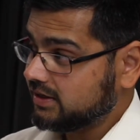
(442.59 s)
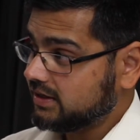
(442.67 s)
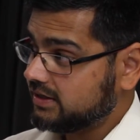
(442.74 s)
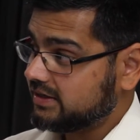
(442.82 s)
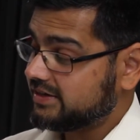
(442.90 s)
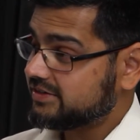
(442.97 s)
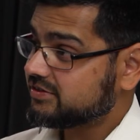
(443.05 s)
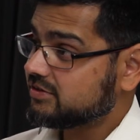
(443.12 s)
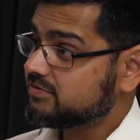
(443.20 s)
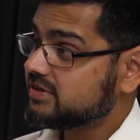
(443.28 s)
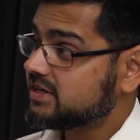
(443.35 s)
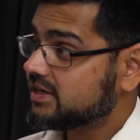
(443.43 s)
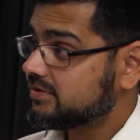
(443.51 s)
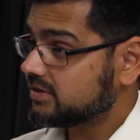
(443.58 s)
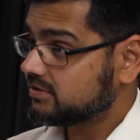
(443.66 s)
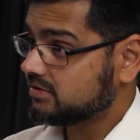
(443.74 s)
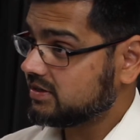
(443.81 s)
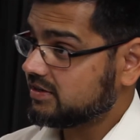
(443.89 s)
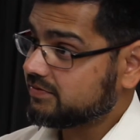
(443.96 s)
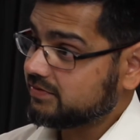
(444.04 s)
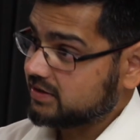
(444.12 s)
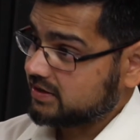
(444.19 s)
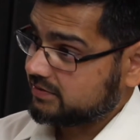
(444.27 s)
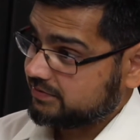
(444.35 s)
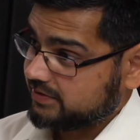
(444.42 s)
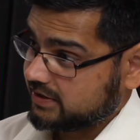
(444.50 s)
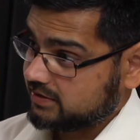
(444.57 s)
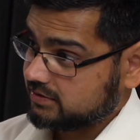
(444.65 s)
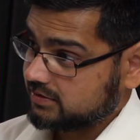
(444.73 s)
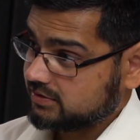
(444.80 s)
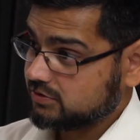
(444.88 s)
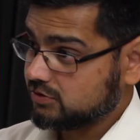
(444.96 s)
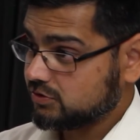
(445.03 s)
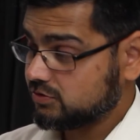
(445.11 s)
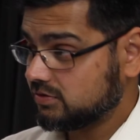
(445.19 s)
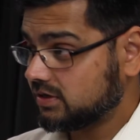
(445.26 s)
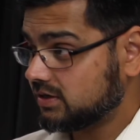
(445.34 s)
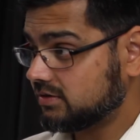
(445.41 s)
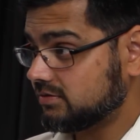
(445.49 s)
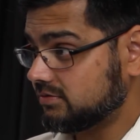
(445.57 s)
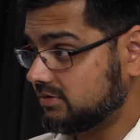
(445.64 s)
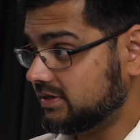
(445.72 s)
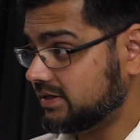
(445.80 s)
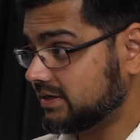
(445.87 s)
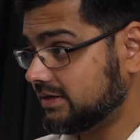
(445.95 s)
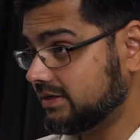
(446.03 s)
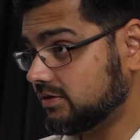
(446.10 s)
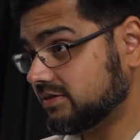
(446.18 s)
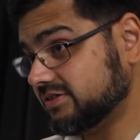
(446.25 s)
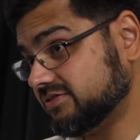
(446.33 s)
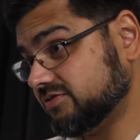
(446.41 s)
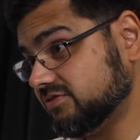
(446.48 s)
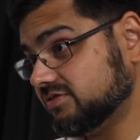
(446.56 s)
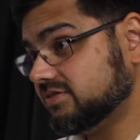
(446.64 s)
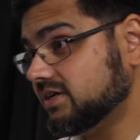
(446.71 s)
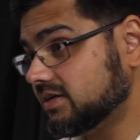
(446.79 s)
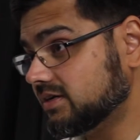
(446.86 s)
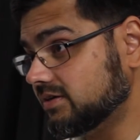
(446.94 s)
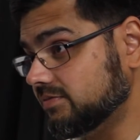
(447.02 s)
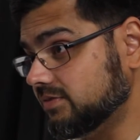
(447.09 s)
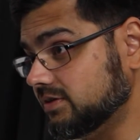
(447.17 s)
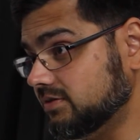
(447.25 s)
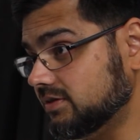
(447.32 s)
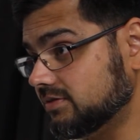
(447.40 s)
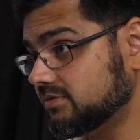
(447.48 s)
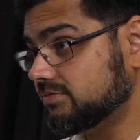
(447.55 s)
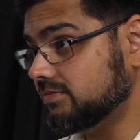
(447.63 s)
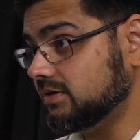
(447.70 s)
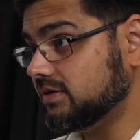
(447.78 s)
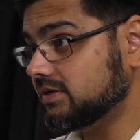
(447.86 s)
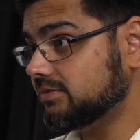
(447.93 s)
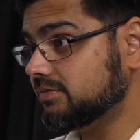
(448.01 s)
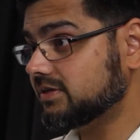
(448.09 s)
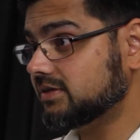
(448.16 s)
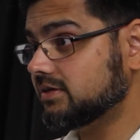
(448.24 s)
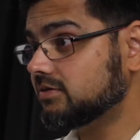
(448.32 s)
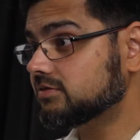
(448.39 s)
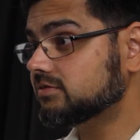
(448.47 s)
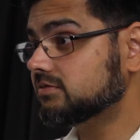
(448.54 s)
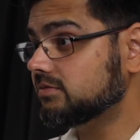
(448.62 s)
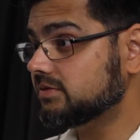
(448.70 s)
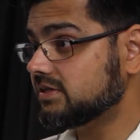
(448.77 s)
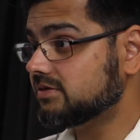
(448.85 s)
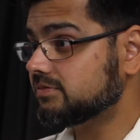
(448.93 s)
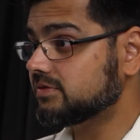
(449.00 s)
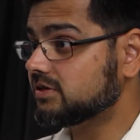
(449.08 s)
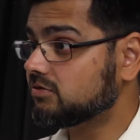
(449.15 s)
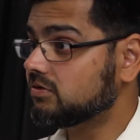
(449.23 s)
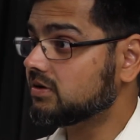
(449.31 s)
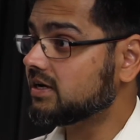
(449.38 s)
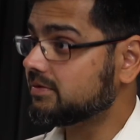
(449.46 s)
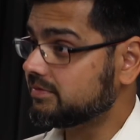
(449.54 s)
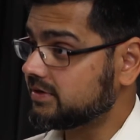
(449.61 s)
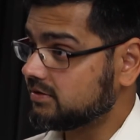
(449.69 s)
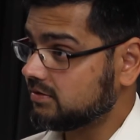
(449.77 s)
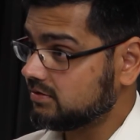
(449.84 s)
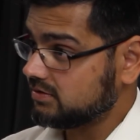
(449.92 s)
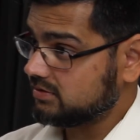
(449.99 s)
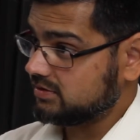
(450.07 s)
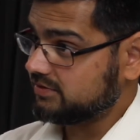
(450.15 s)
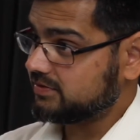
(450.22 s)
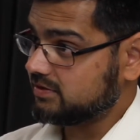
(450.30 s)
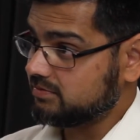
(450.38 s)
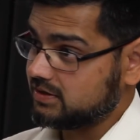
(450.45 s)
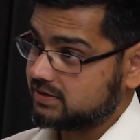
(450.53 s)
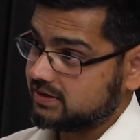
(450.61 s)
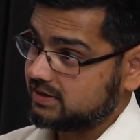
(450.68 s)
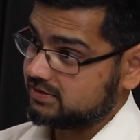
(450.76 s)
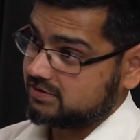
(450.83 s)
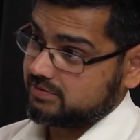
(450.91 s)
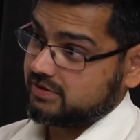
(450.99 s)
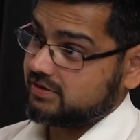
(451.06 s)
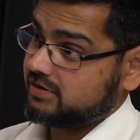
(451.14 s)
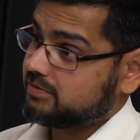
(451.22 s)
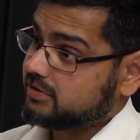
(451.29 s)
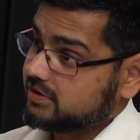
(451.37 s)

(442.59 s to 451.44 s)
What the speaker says: In addition, we have actually affiliate faculties, those who are directly not associated with this building, but we collaborate on different multidisciplinary